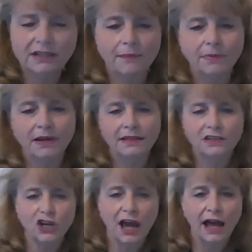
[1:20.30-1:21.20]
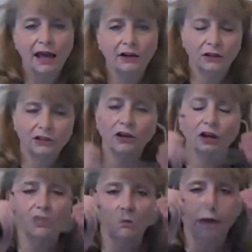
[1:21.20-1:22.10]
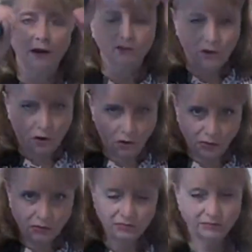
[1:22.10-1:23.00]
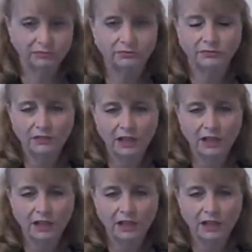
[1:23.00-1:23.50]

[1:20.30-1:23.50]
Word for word: You can type it in the chat or turn on your microphone.